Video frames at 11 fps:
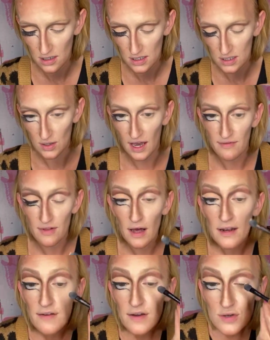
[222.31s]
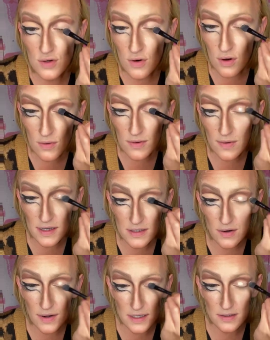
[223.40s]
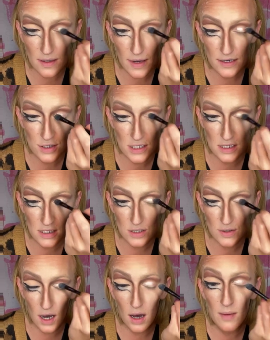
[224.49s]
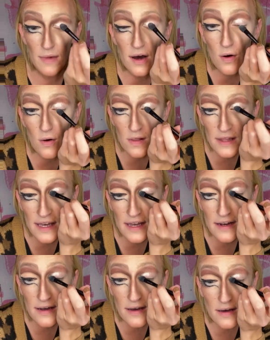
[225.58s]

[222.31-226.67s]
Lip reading: So I have a lot of control with where it's going. So I'm actually going to do it on my whole lid,